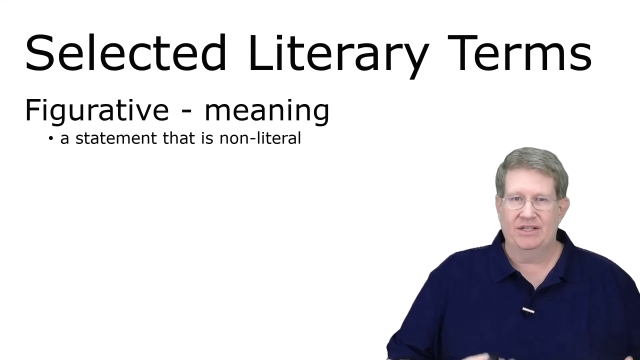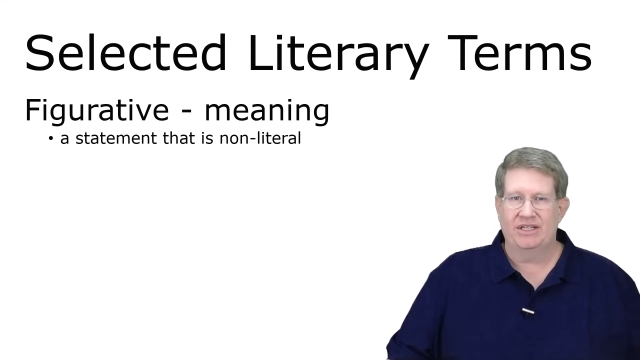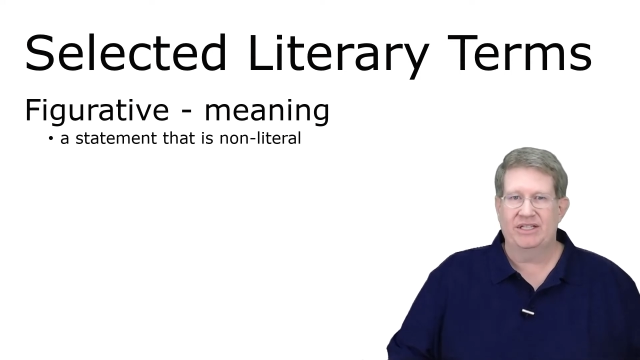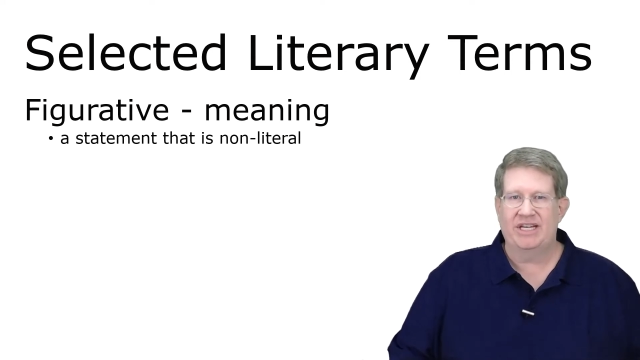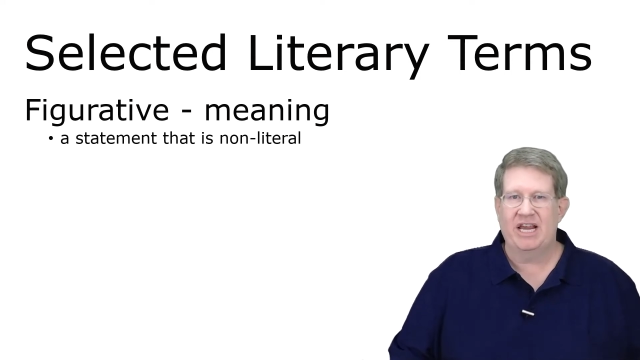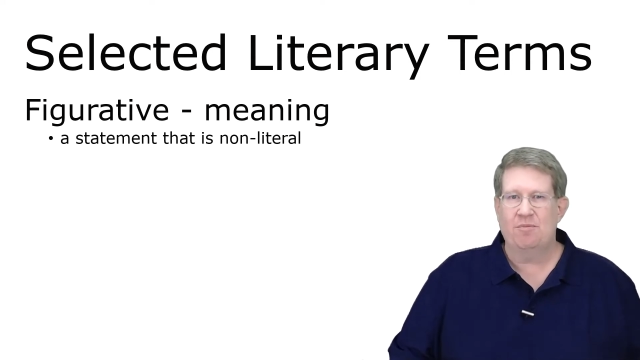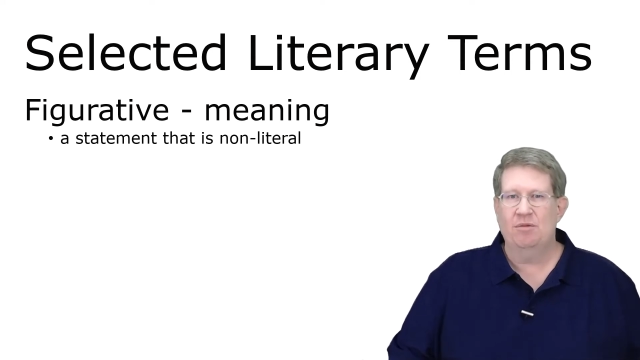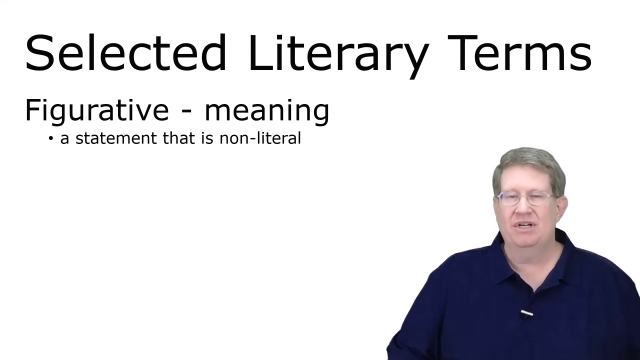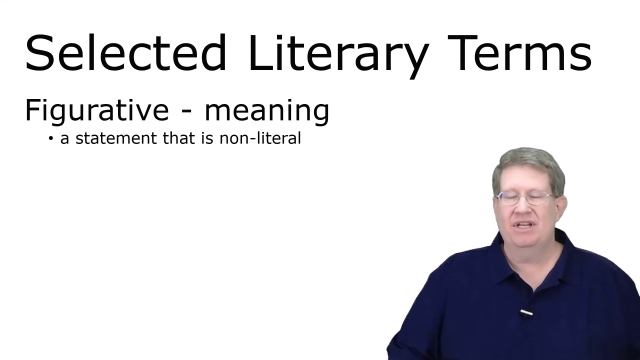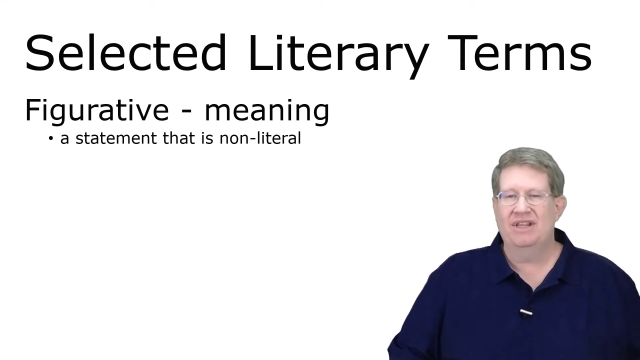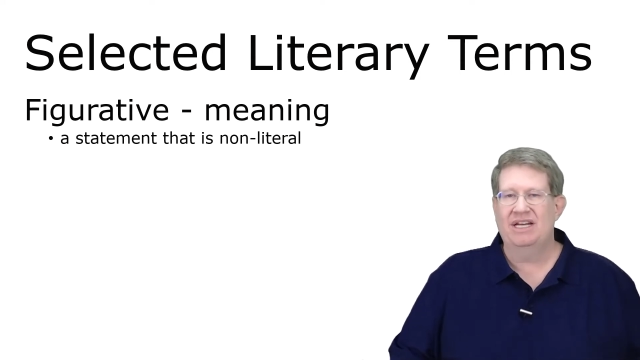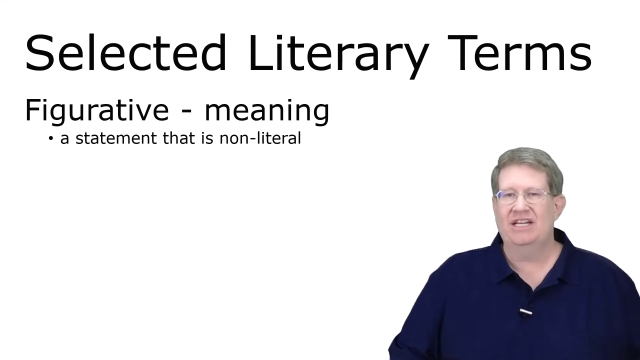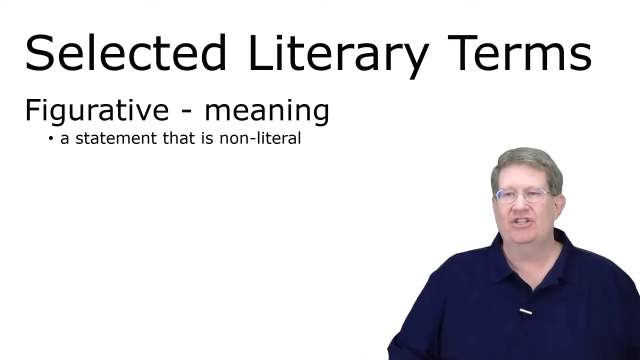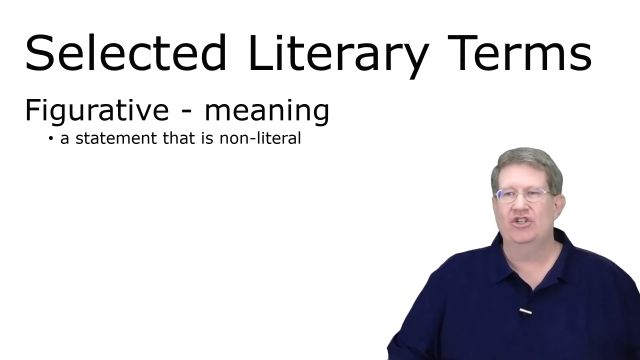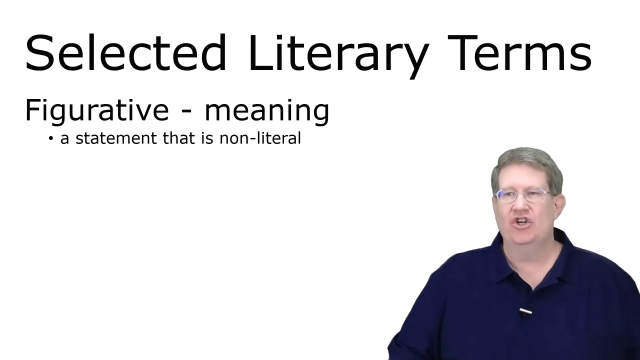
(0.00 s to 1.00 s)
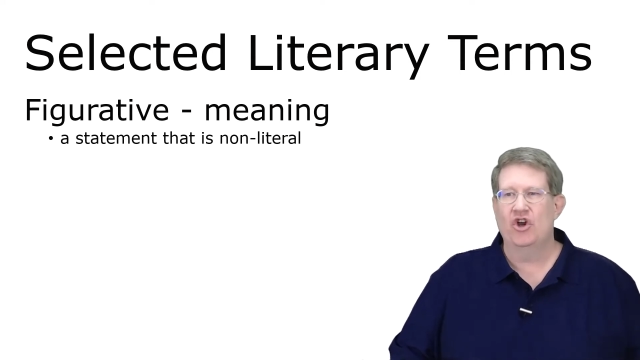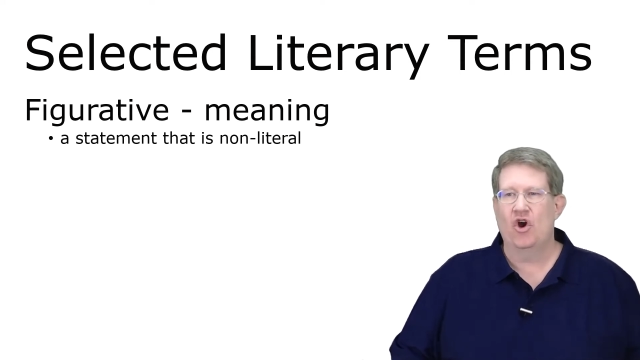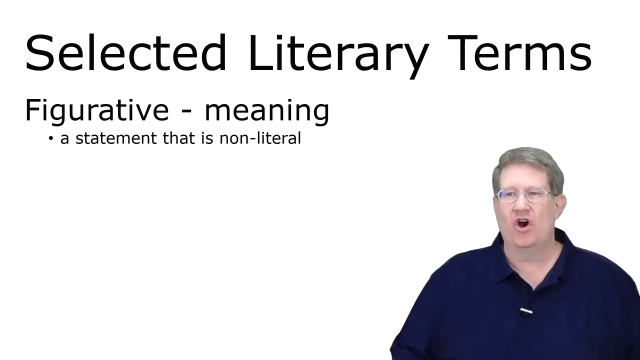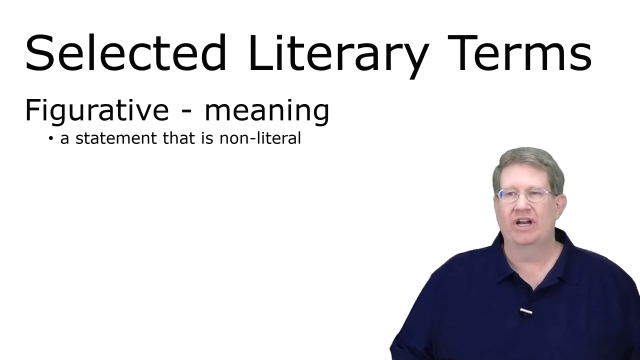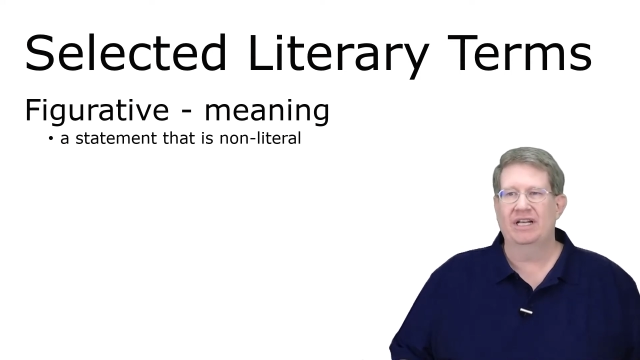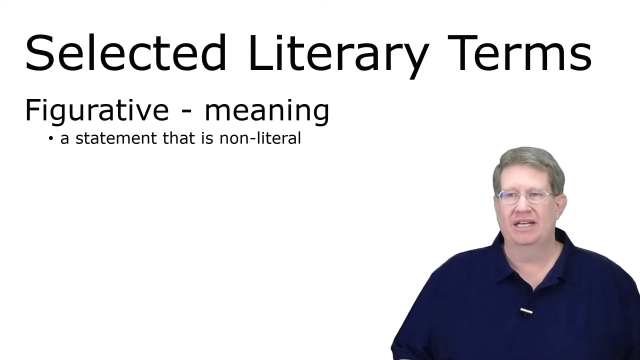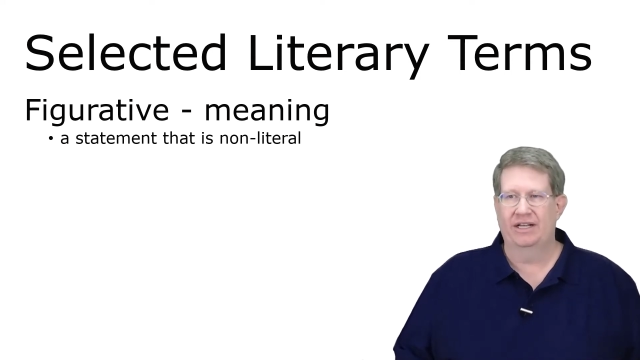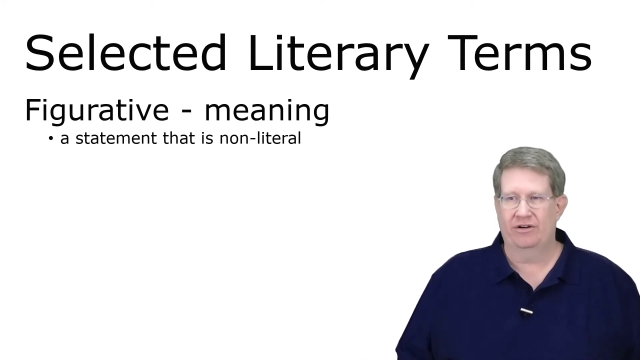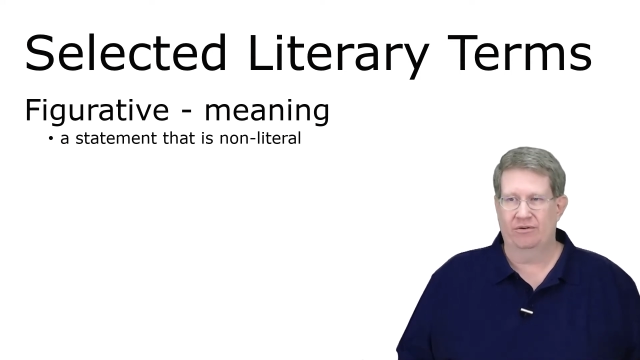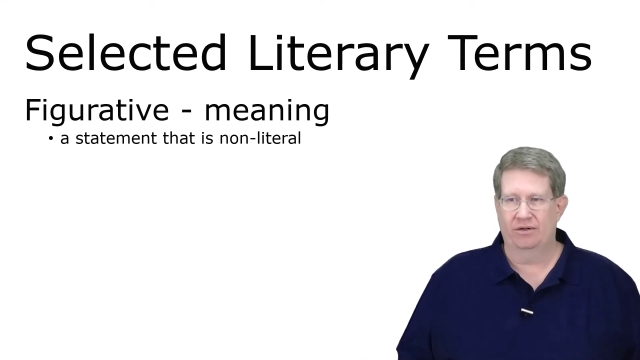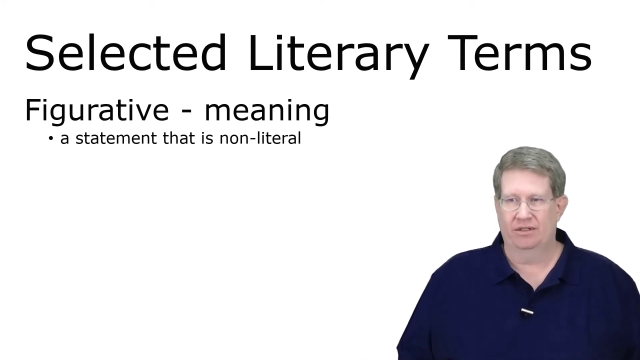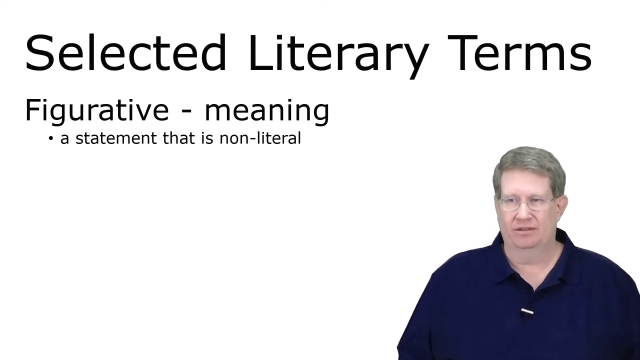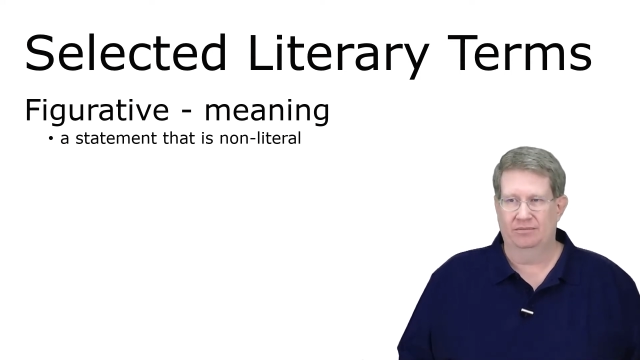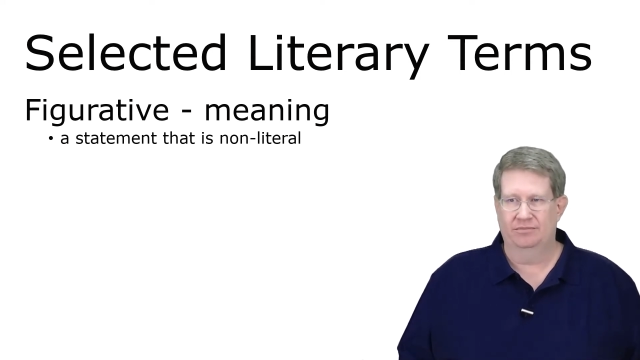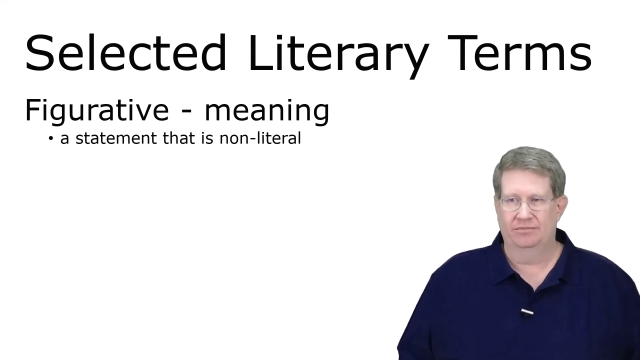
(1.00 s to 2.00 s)
statement that is
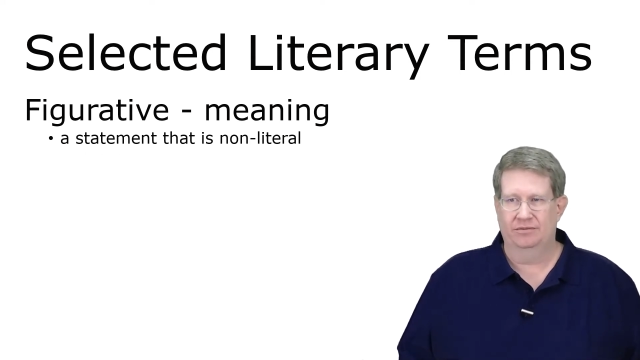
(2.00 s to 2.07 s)
non-literal.